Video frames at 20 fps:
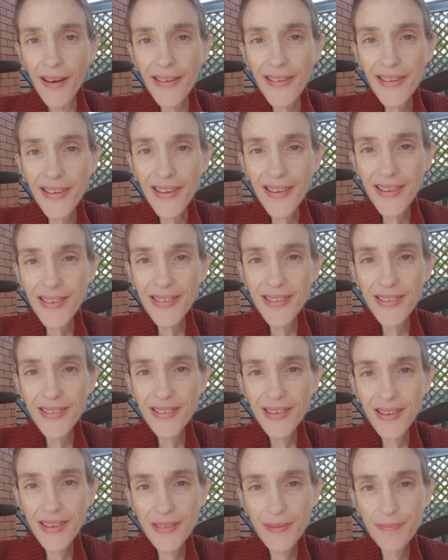
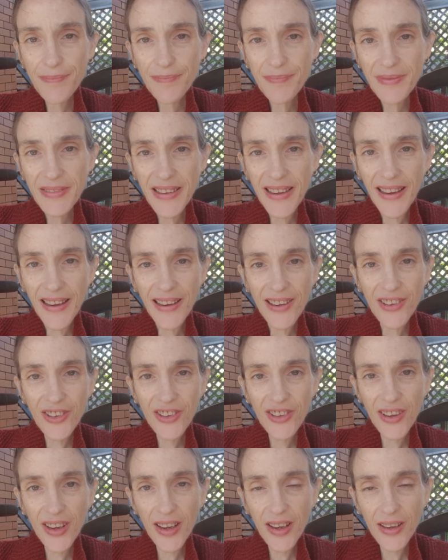guys, it's
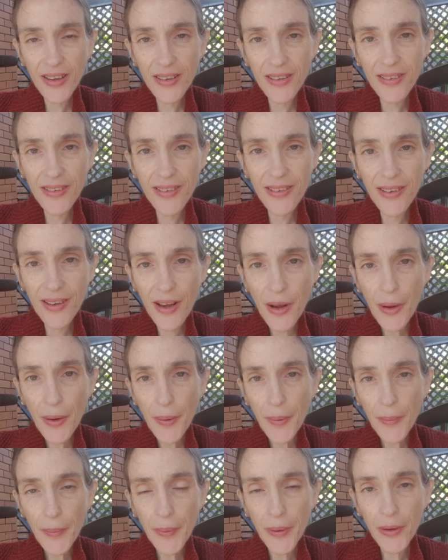Ange and
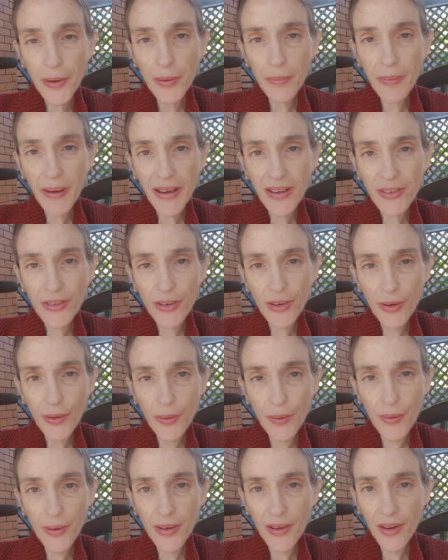welcome back
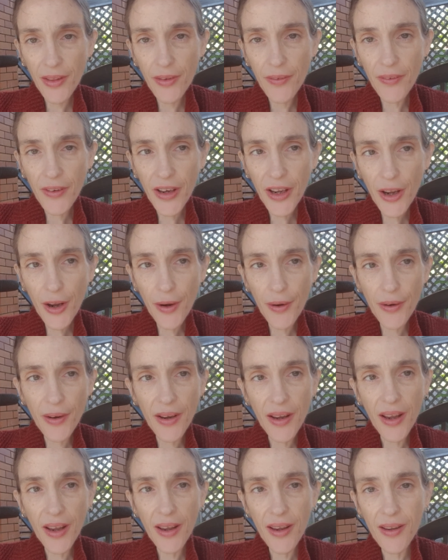to another
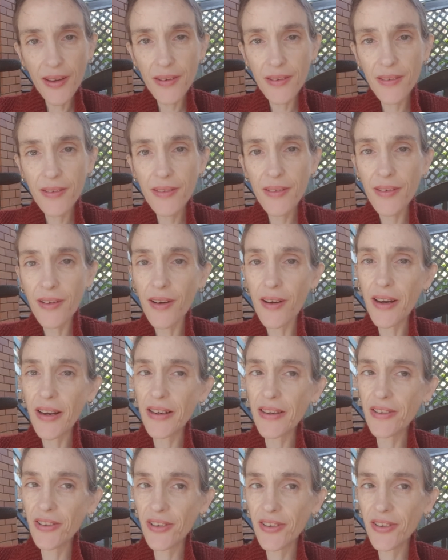video. And a